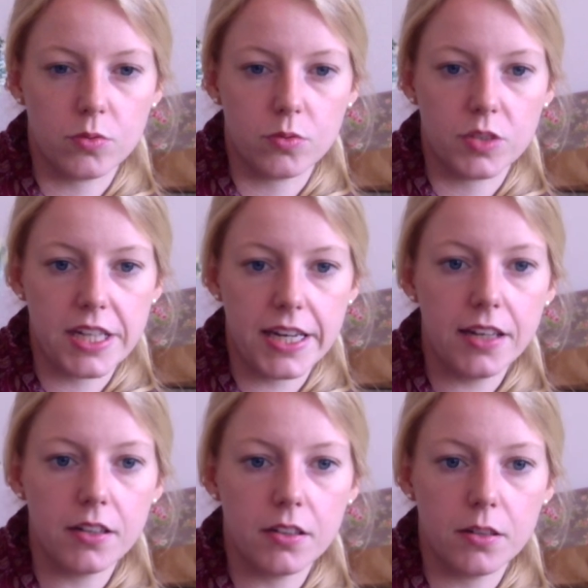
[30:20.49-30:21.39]

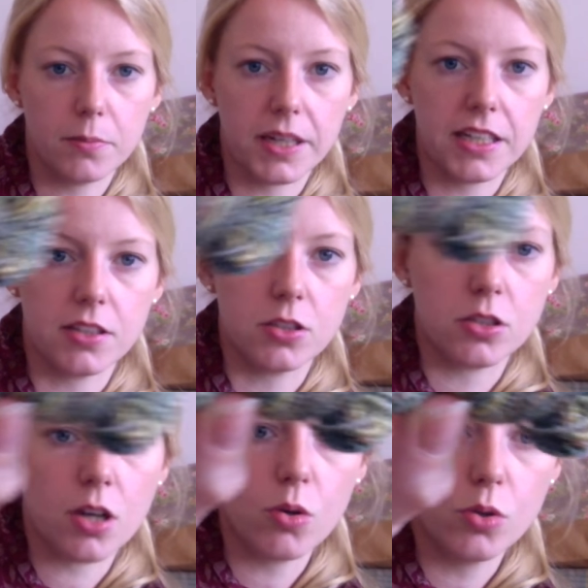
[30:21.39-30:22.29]
tag, but it's
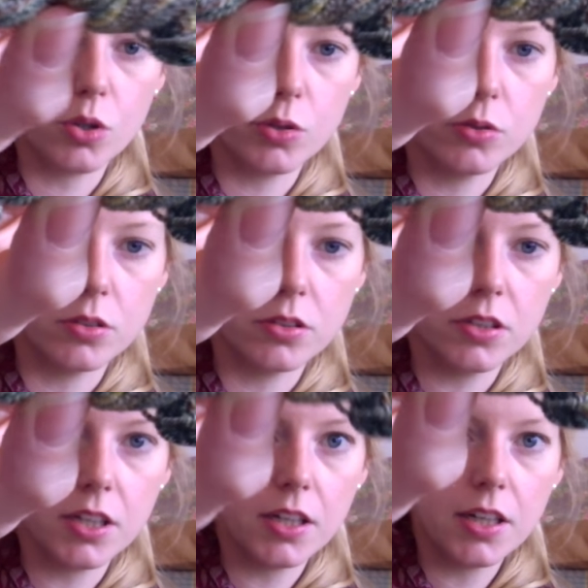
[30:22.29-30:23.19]
so cool
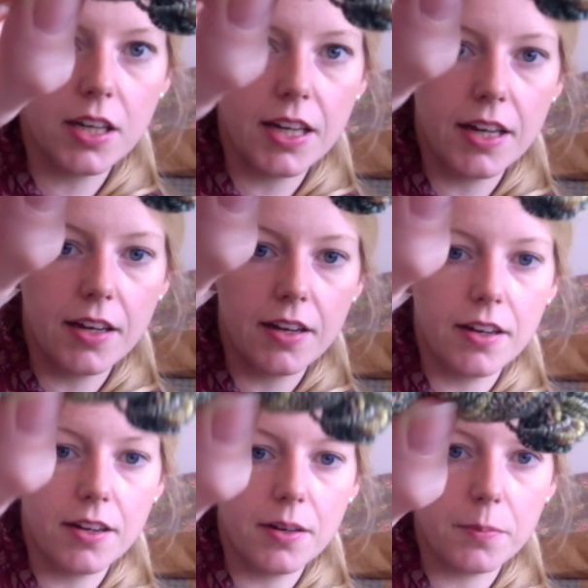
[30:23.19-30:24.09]

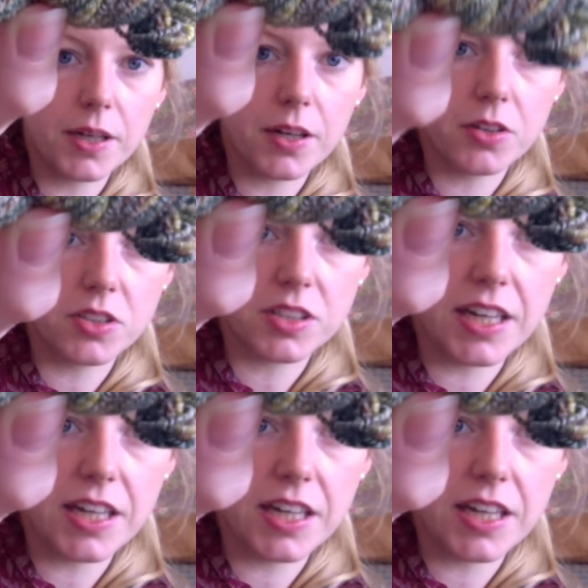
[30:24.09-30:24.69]
because it